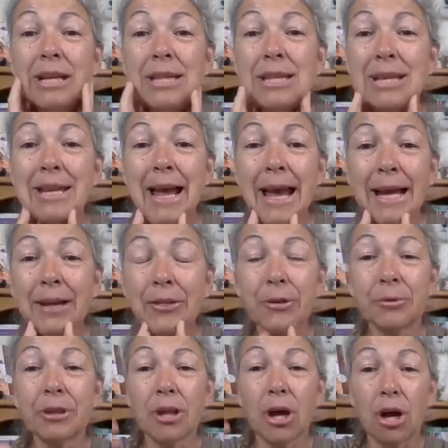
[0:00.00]
in the neck,
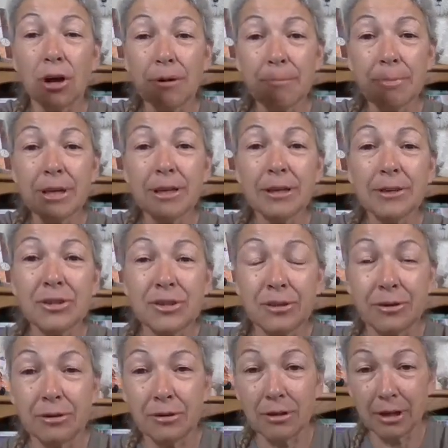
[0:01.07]
they're in the armpits,
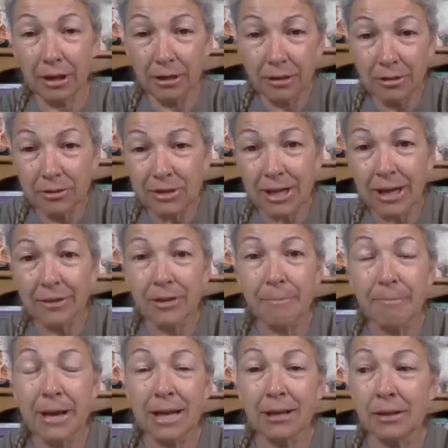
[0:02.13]
they're inside the
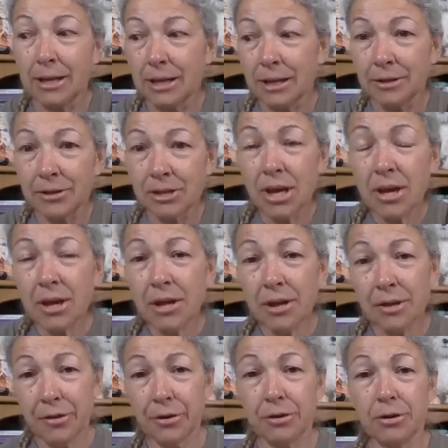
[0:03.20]
back legs,
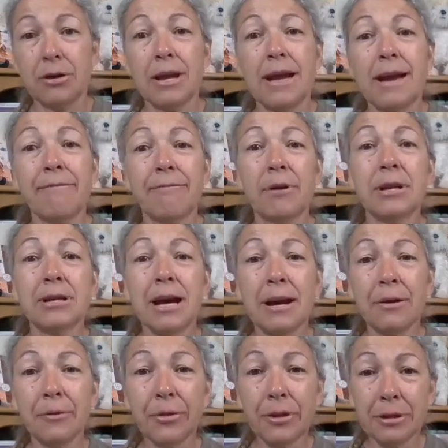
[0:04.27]
they're halfway
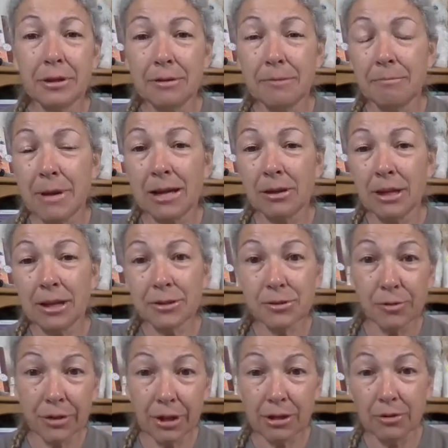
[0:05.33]
down the back legs
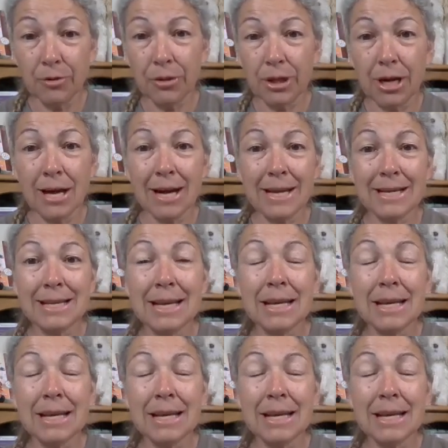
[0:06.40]
on the hind